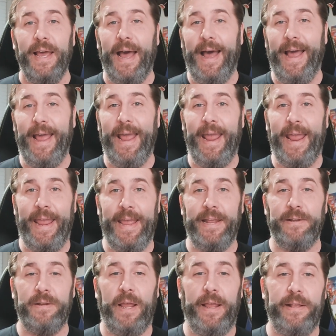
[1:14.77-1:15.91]

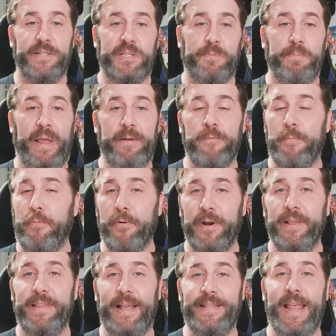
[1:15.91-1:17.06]
and it's been
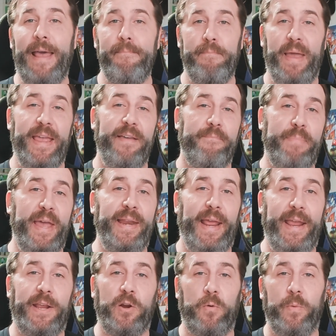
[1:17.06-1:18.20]
reported that that may have been
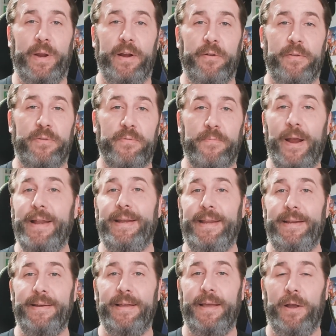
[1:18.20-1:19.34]
a
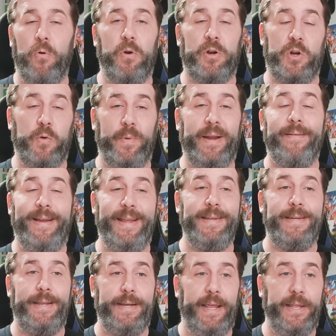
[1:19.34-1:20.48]
career-threatening or
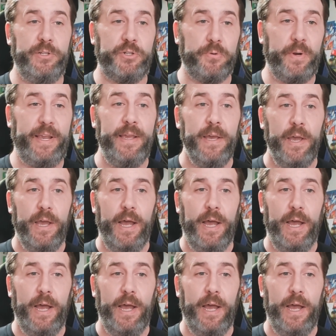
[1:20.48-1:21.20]
career-ending injury.